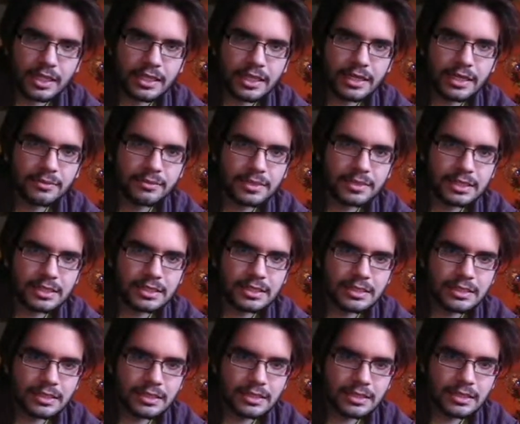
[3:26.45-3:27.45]
That
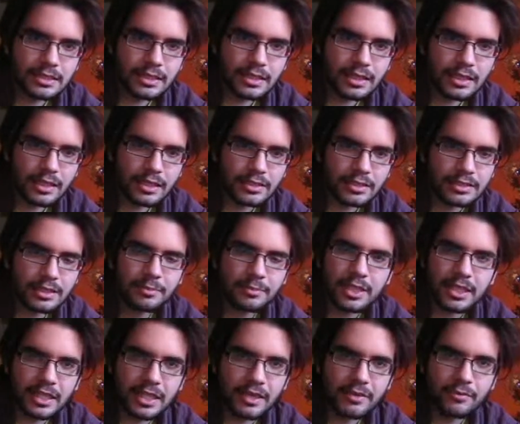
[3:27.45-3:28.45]
was
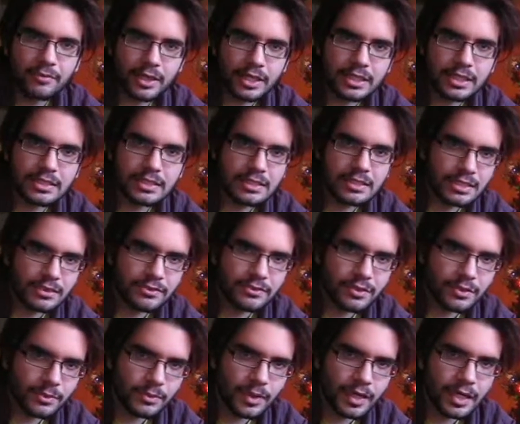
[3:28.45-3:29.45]
something that I've wanted to see for
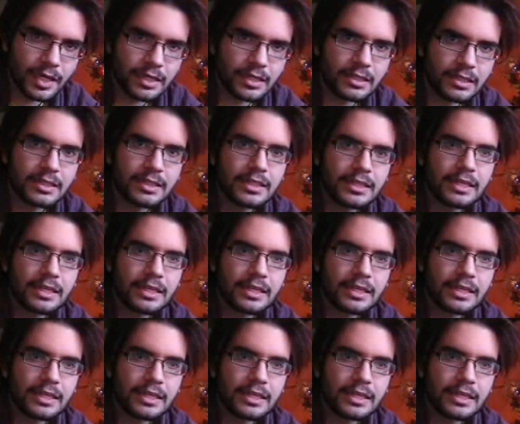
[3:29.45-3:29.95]
a while.